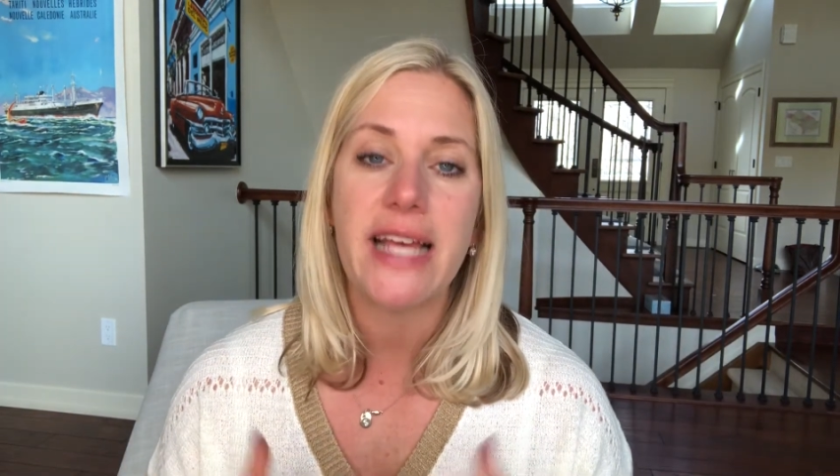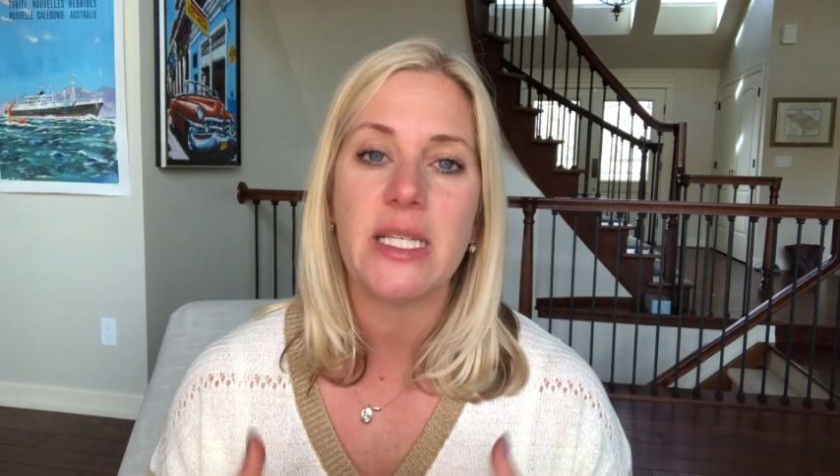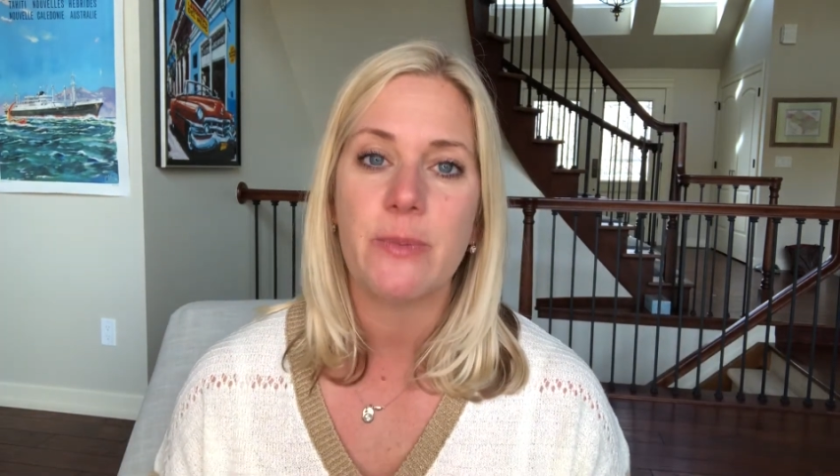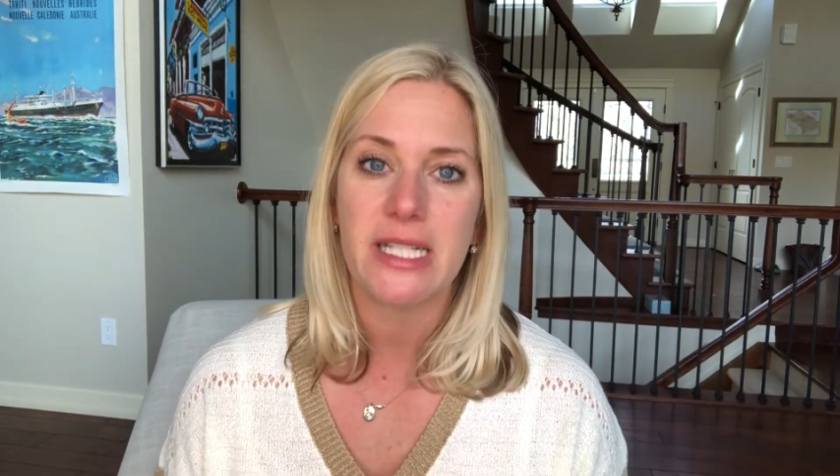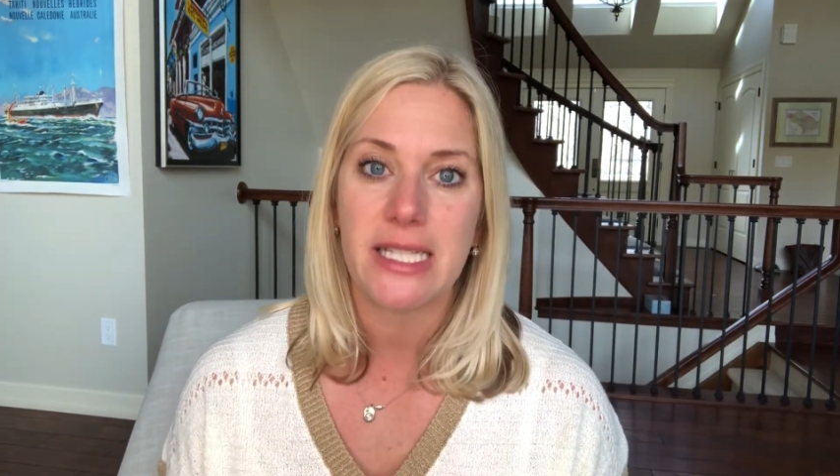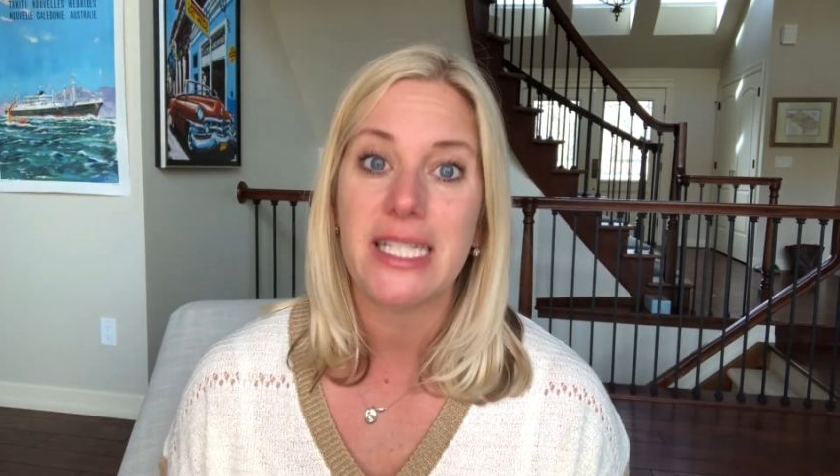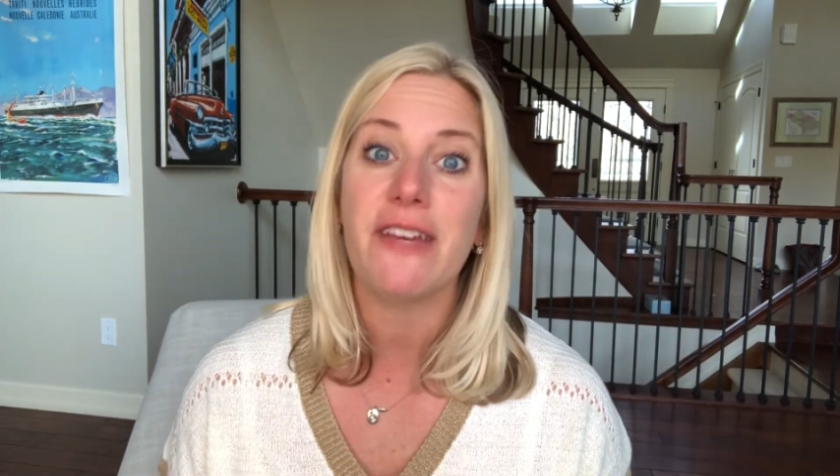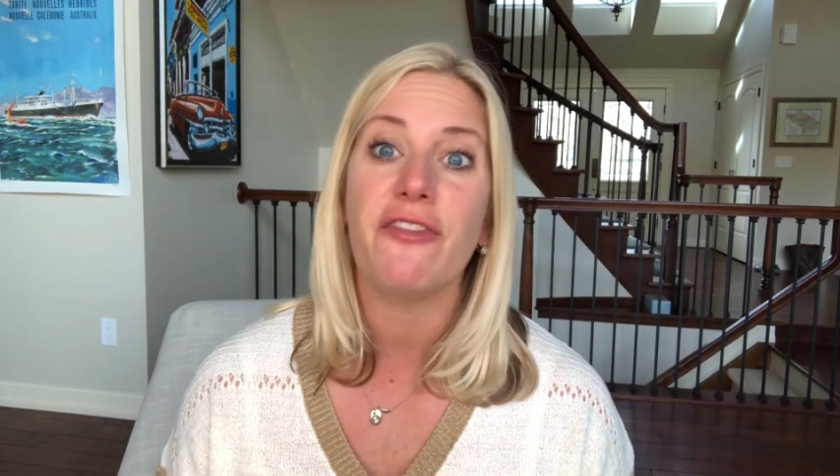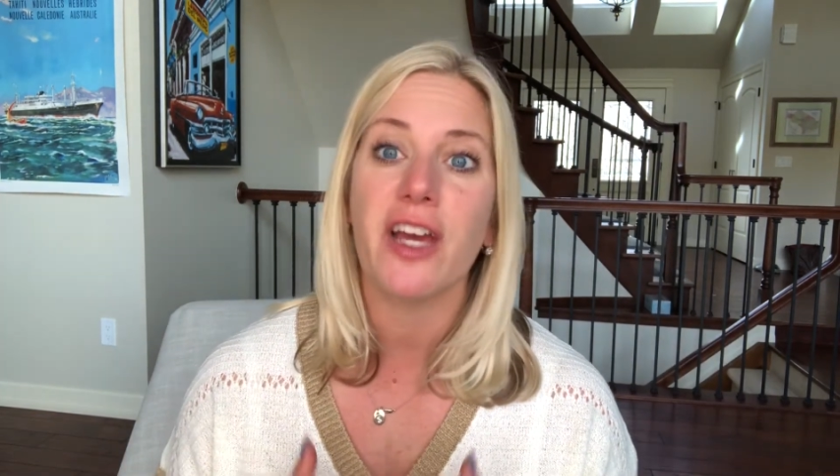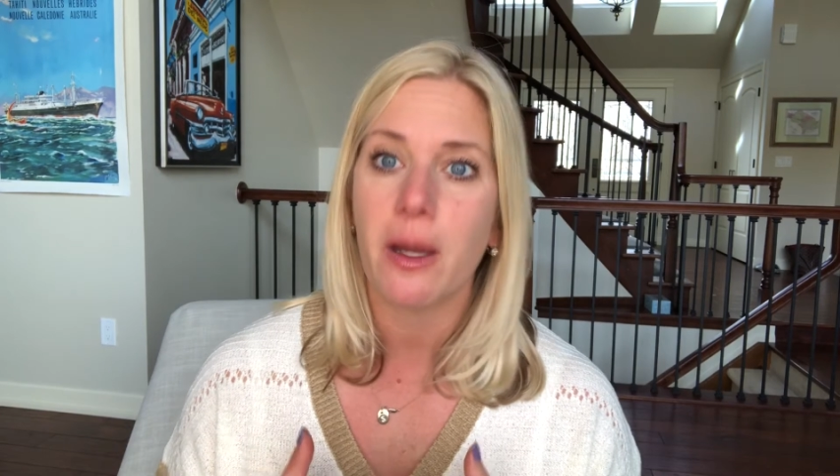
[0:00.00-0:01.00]
a
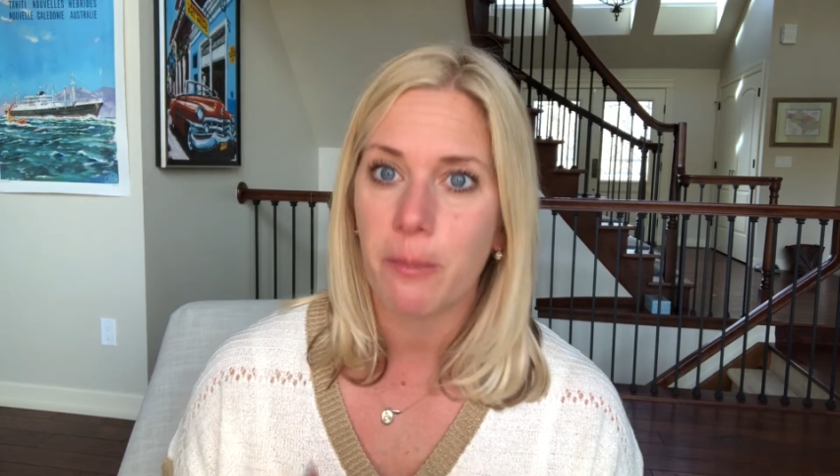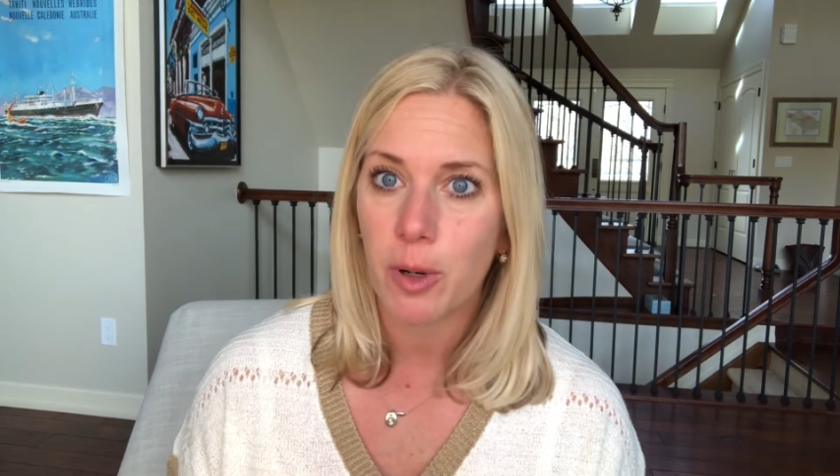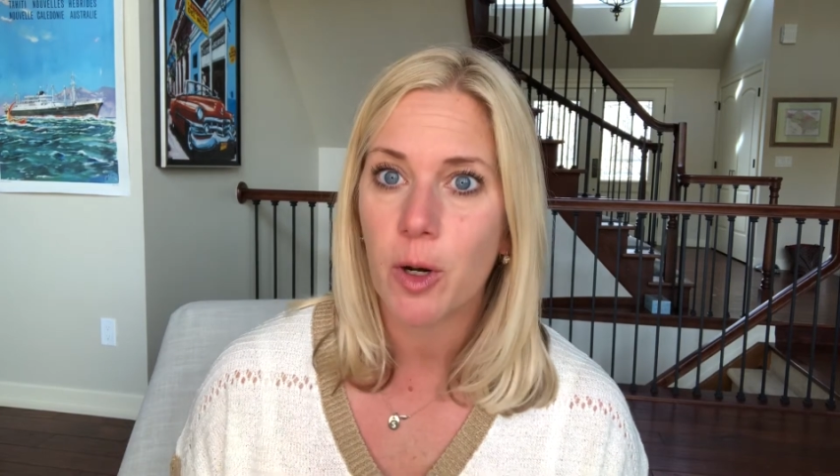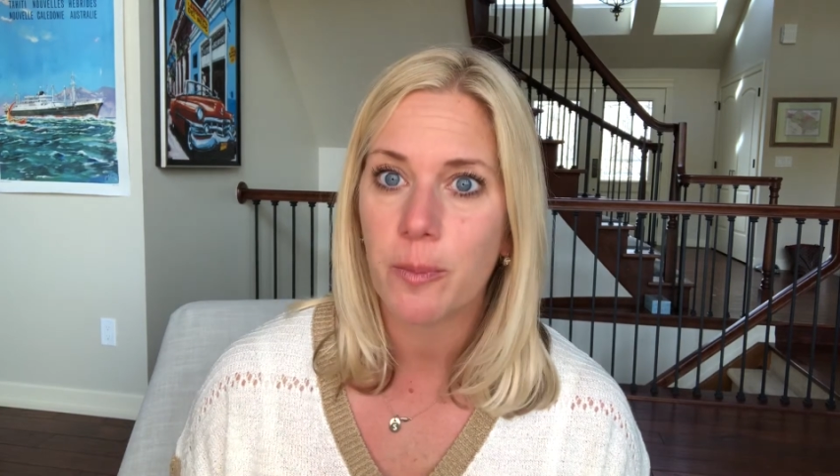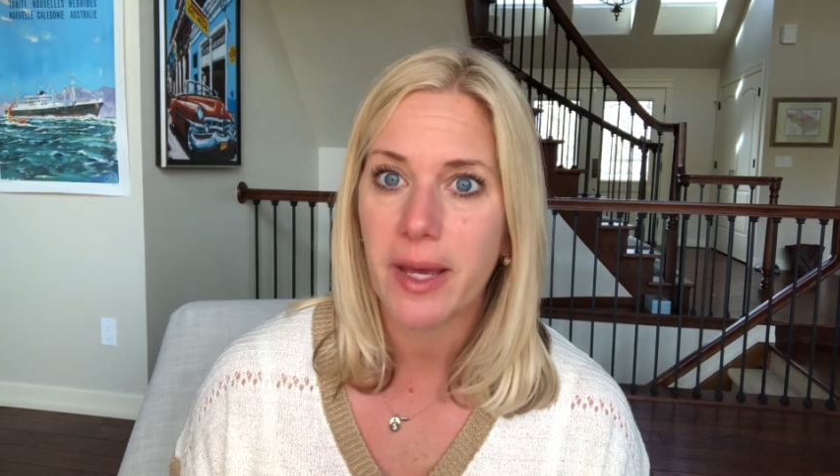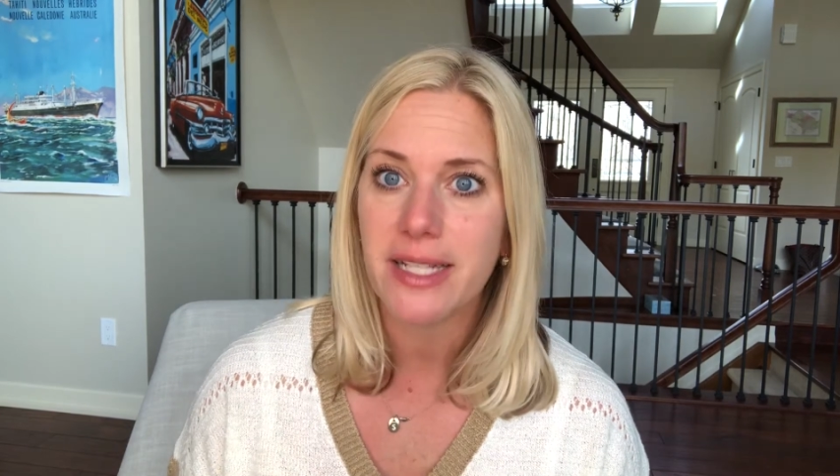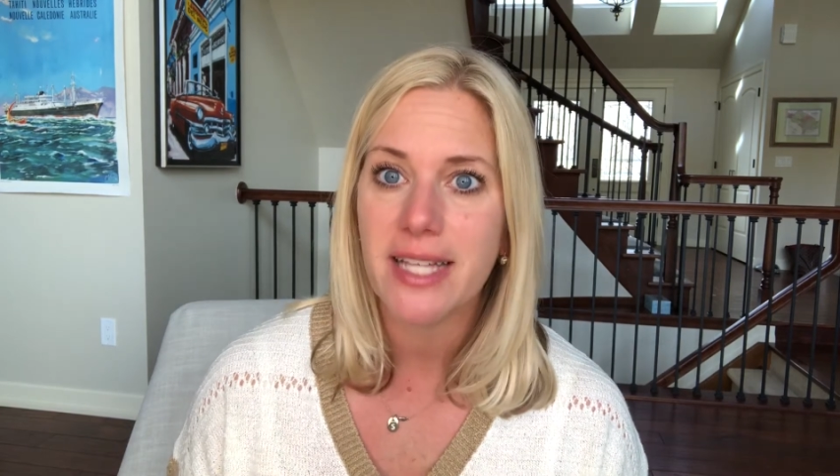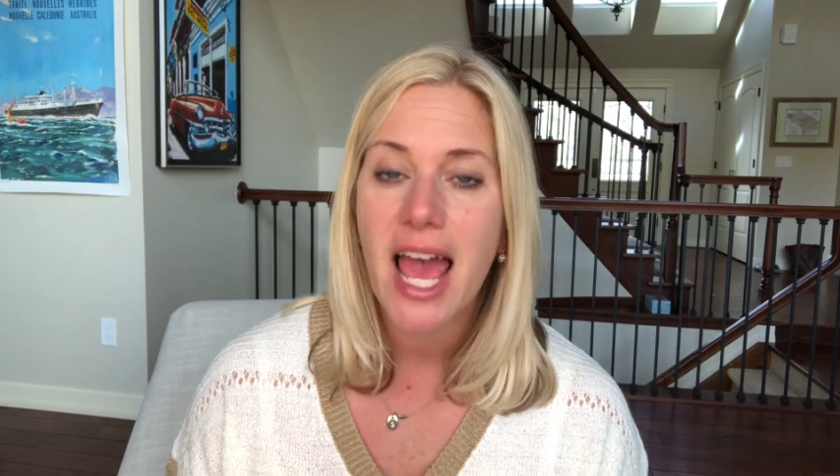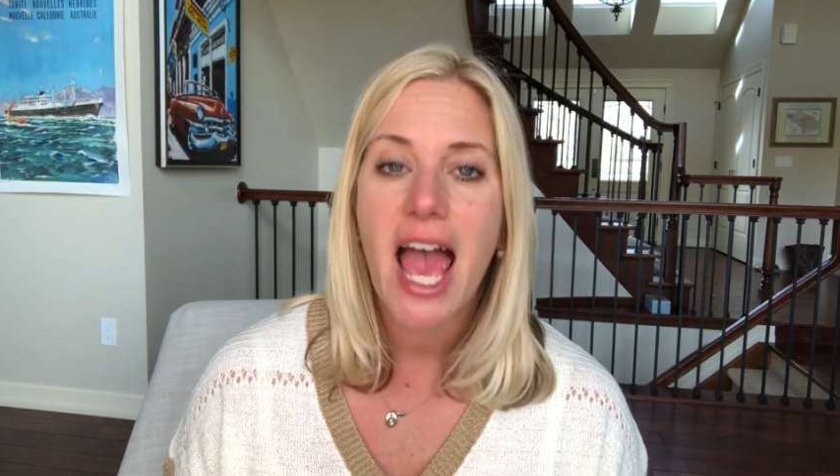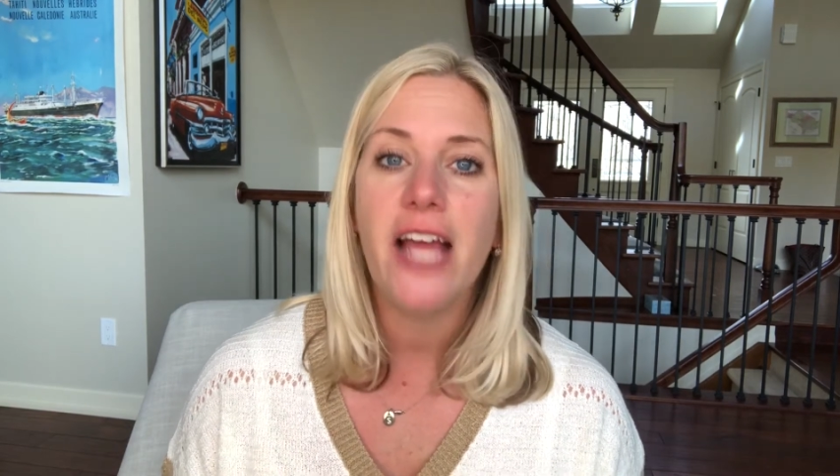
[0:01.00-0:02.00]
specific purpose.